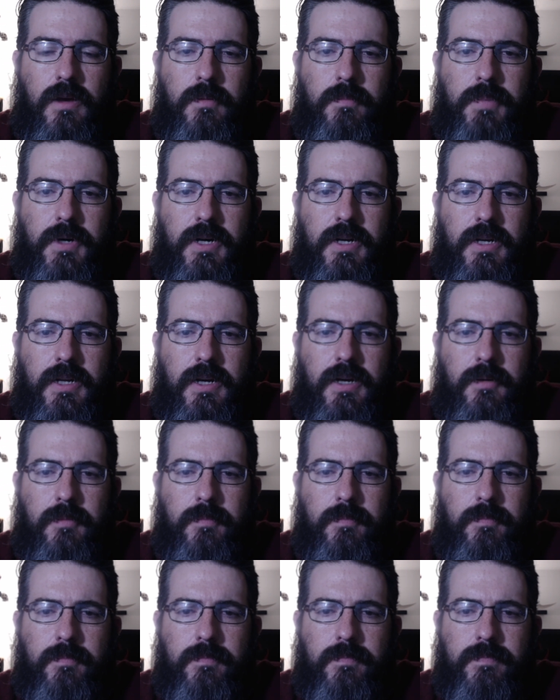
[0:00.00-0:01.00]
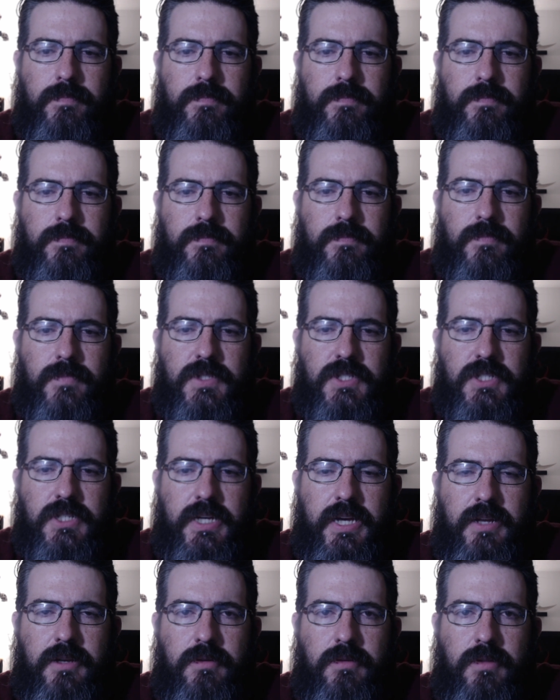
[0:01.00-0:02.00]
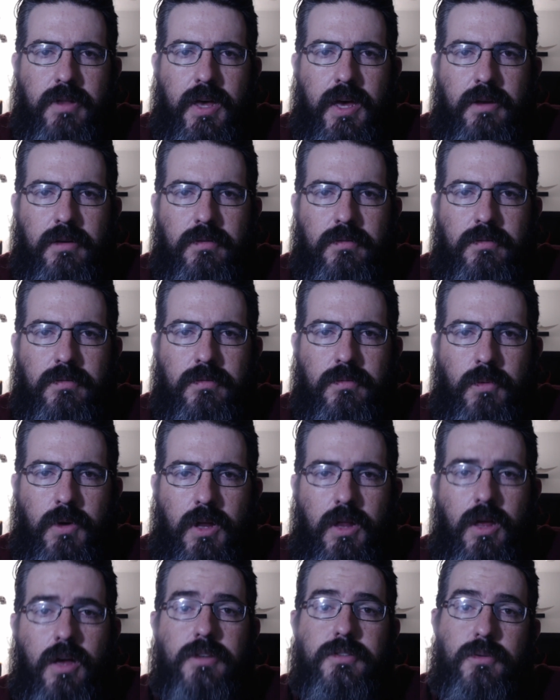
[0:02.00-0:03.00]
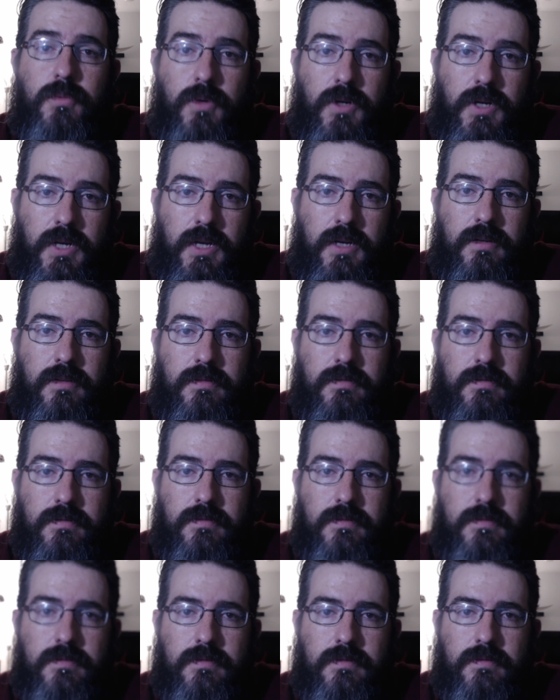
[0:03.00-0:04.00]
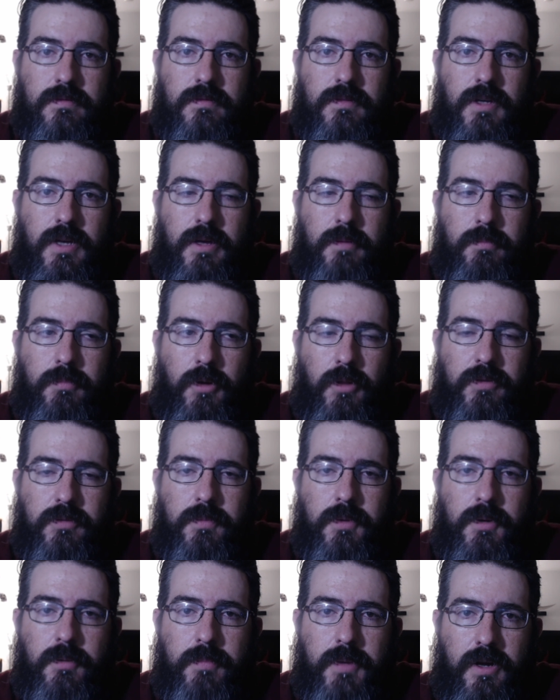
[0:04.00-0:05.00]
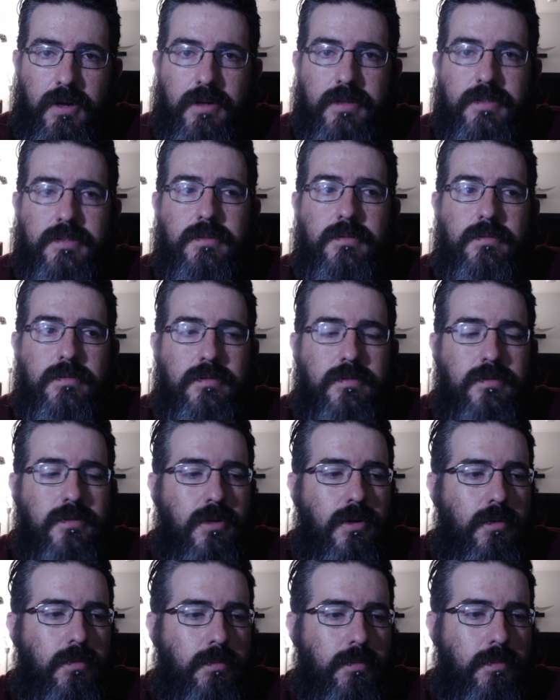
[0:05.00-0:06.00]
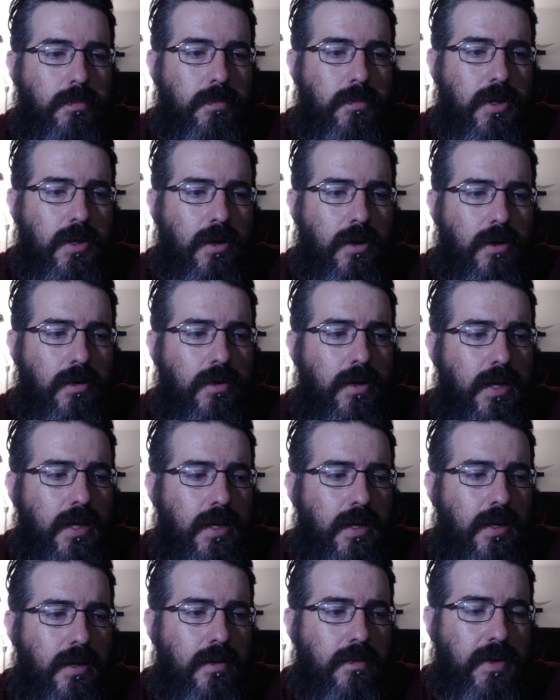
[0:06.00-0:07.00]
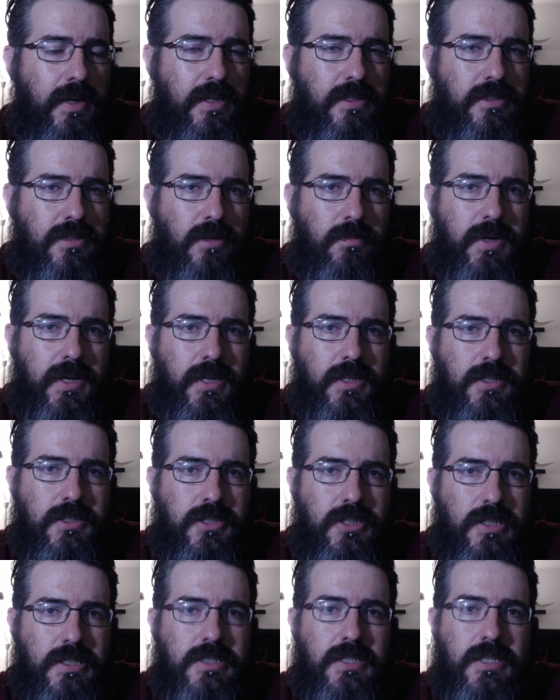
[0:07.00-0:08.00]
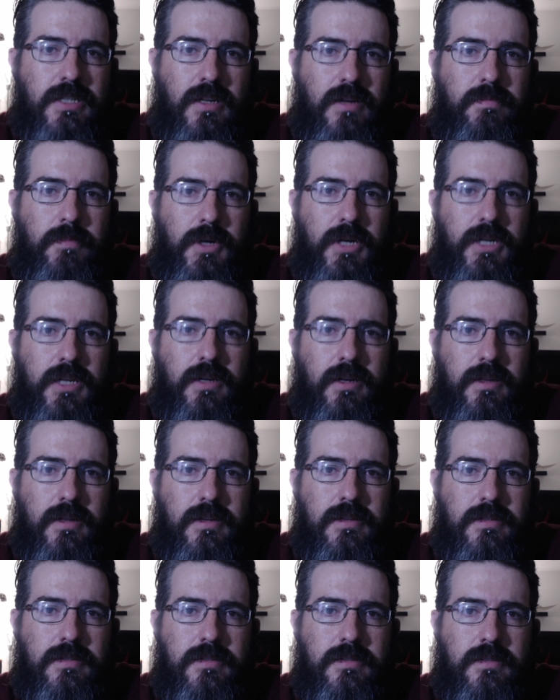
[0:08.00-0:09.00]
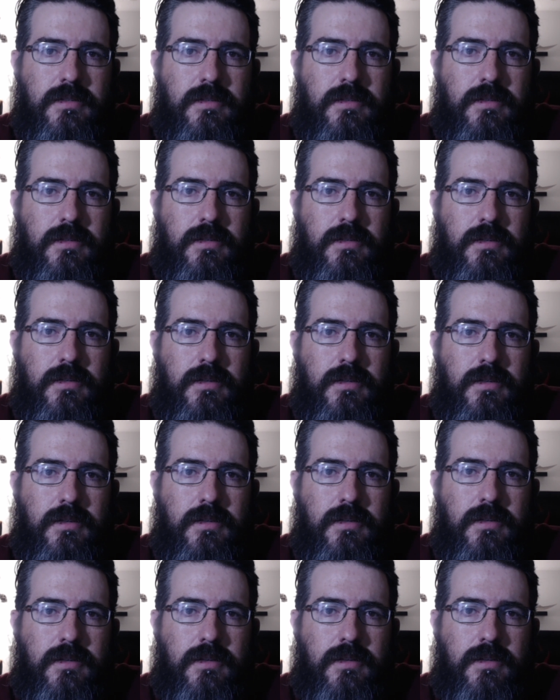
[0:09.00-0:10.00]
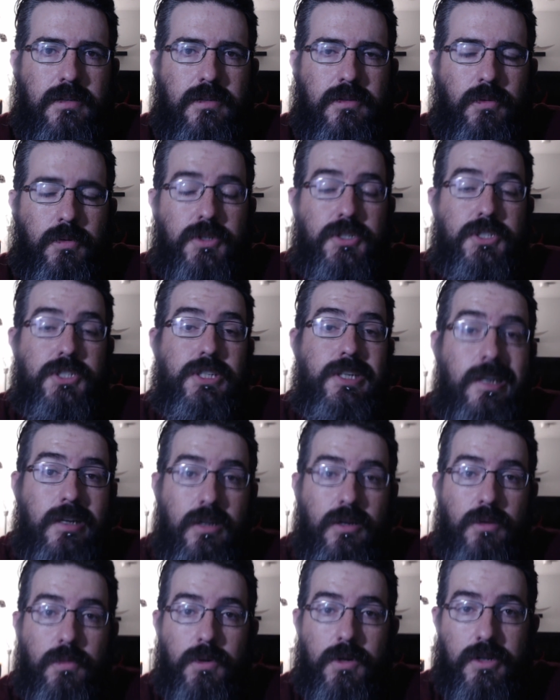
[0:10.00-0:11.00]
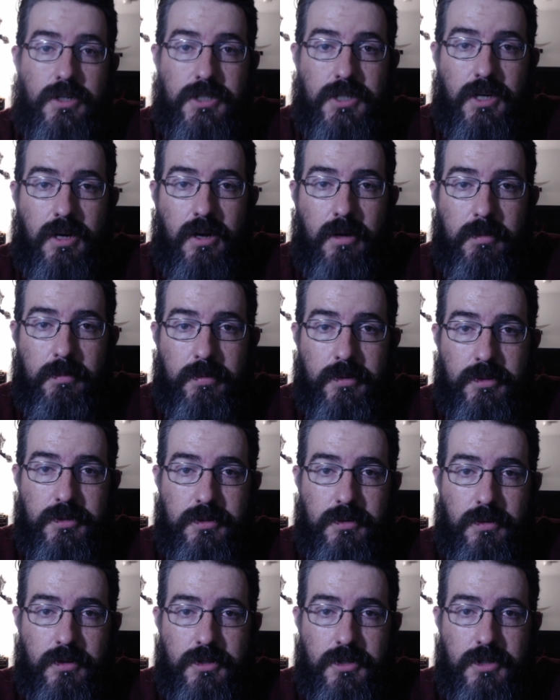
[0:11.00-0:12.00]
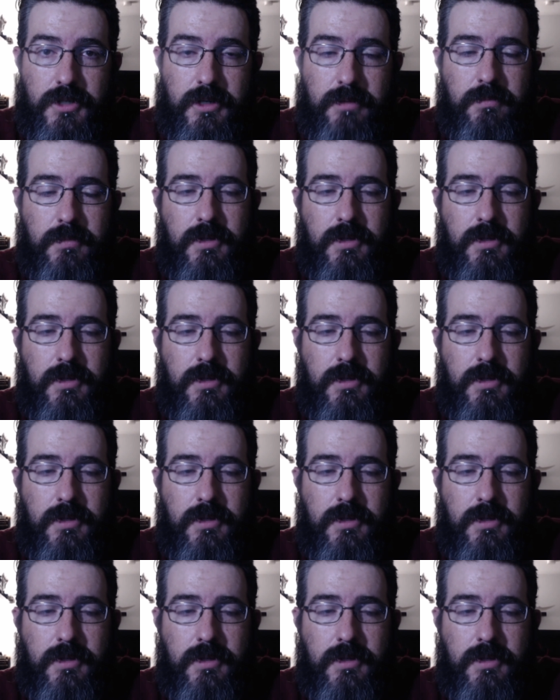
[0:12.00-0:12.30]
But she can't do that while also working, and both of us being parents. And so, if I can start making just enough money on this to where she can quit her job and pursue her dream,